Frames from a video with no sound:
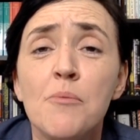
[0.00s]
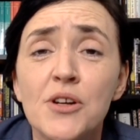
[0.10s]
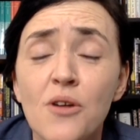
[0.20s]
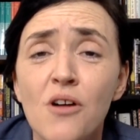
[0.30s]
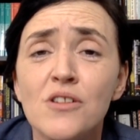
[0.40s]

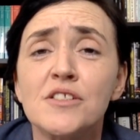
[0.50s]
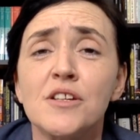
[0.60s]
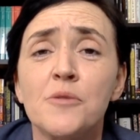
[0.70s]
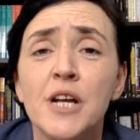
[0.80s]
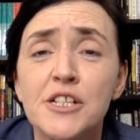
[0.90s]
but
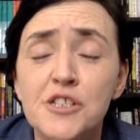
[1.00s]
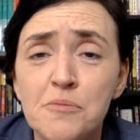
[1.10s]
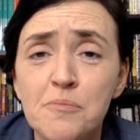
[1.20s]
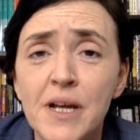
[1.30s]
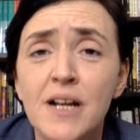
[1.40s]
also
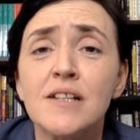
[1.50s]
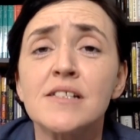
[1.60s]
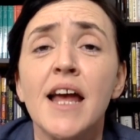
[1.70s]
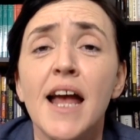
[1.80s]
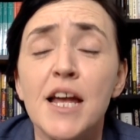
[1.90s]
to
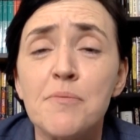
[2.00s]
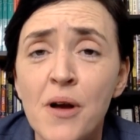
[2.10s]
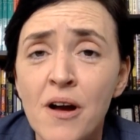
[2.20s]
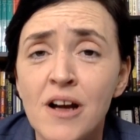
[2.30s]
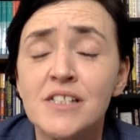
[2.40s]
build a
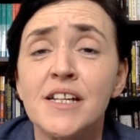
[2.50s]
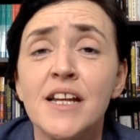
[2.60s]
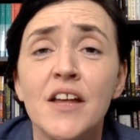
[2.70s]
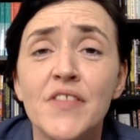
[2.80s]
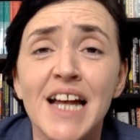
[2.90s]

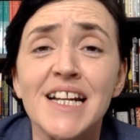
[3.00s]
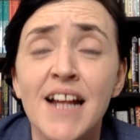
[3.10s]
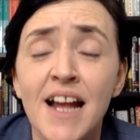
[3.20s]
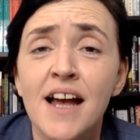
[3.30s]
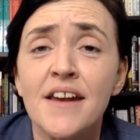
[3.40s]
party
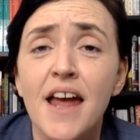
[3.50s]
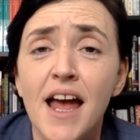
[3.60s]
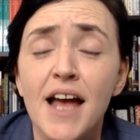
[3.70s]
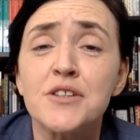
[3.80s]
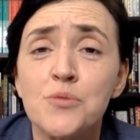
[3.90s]
that can
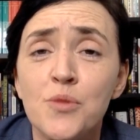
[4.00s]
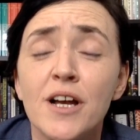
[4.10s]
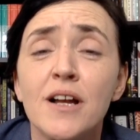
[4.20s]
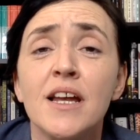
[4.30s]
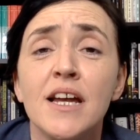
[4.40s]
and
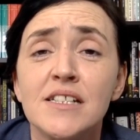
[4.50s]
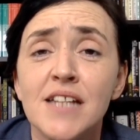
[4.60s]
will